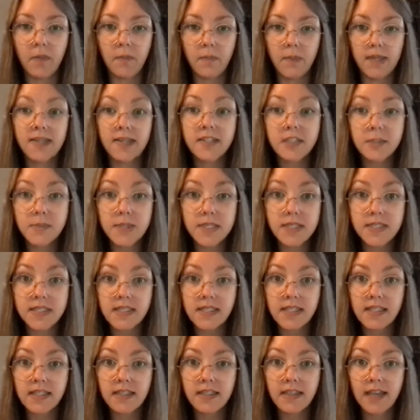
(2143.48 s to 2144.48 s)

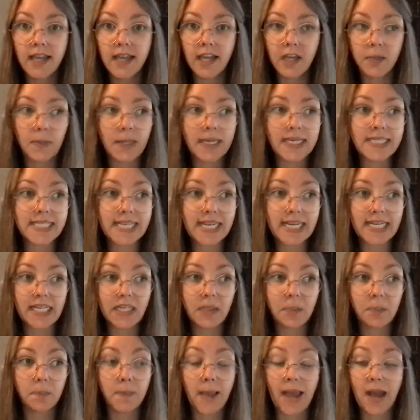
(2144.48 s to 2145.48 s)
intimacy and
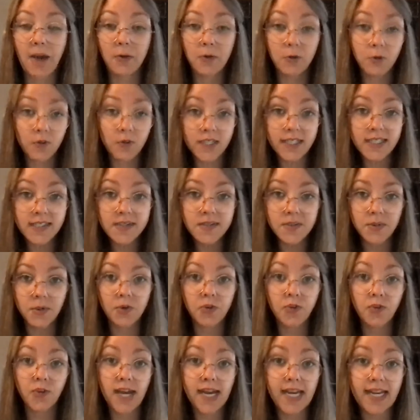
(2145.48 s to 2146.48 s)
maintaining boundaries. So
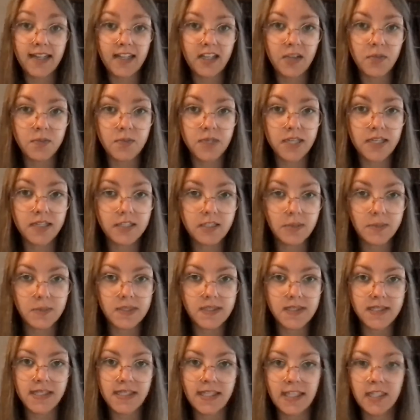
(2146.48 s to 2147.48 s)
creating
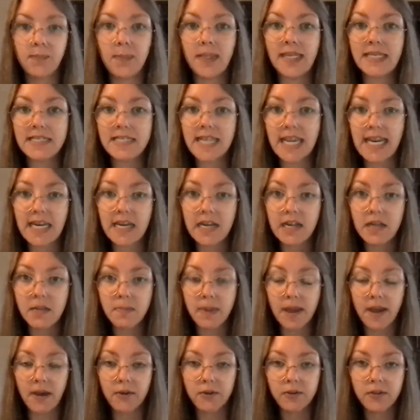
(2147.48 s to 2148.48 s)
intimacy and maintaining
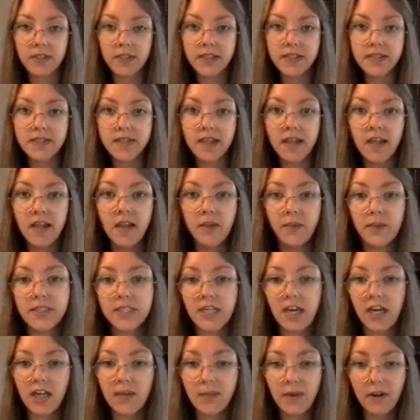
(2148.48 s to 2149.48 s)
boundaries. We
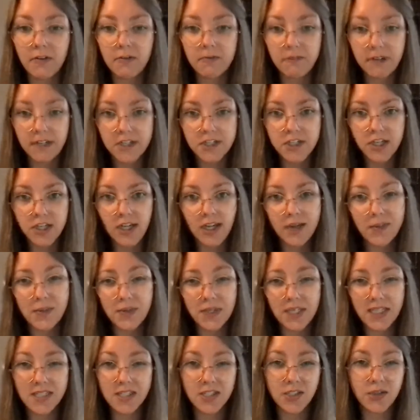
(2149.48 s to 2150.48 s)
talk about friction. I won't
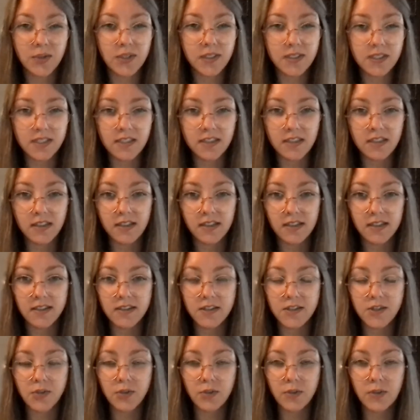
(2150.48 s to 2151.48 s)
get too
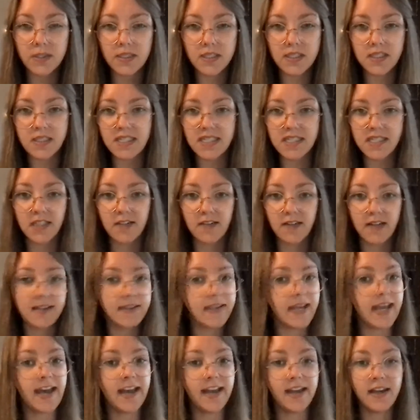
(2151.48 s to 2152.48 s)
into detail on
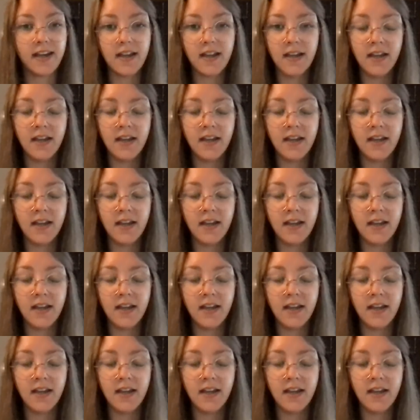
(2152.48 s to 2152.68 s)
that.